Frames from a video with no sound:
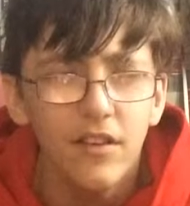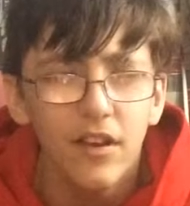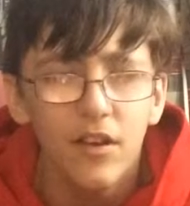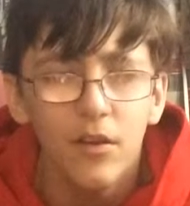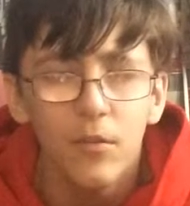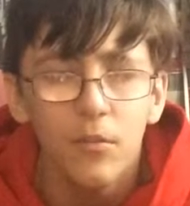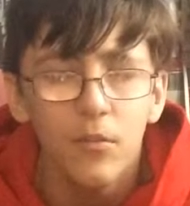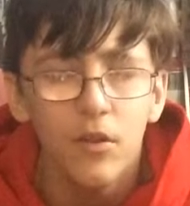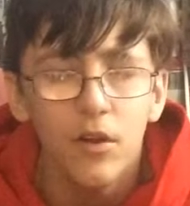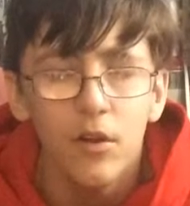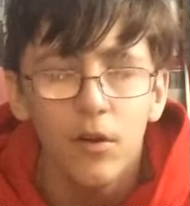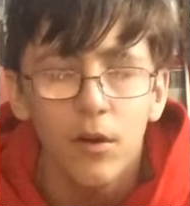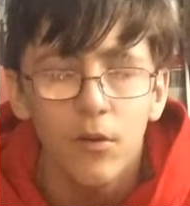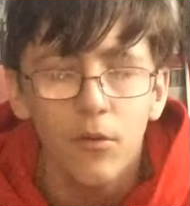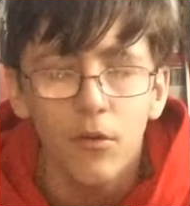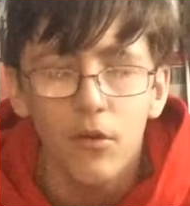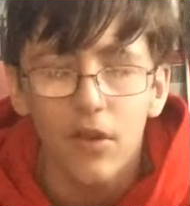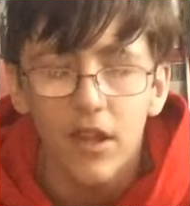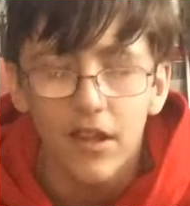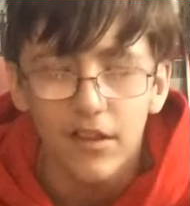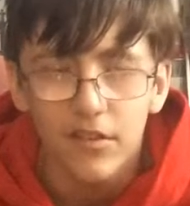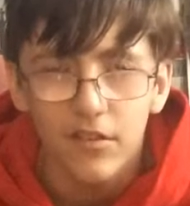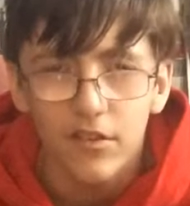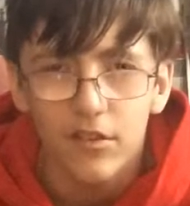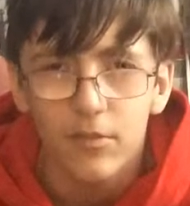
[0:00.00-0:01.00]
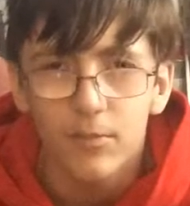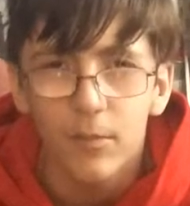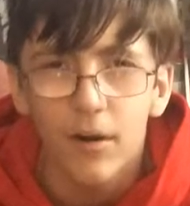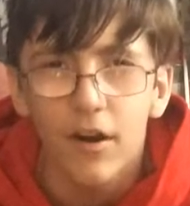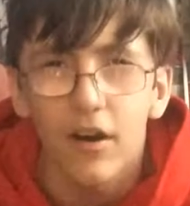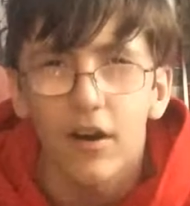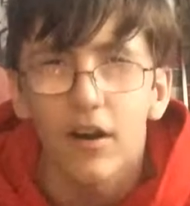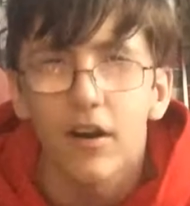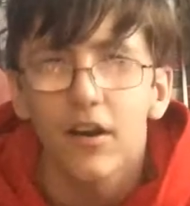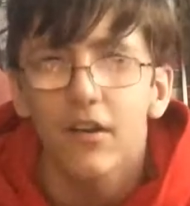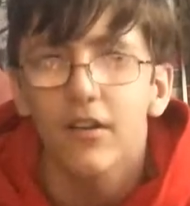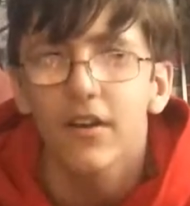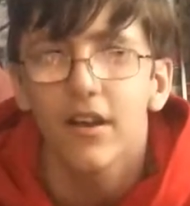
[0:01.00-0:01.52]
I don't know, I'm not that smart,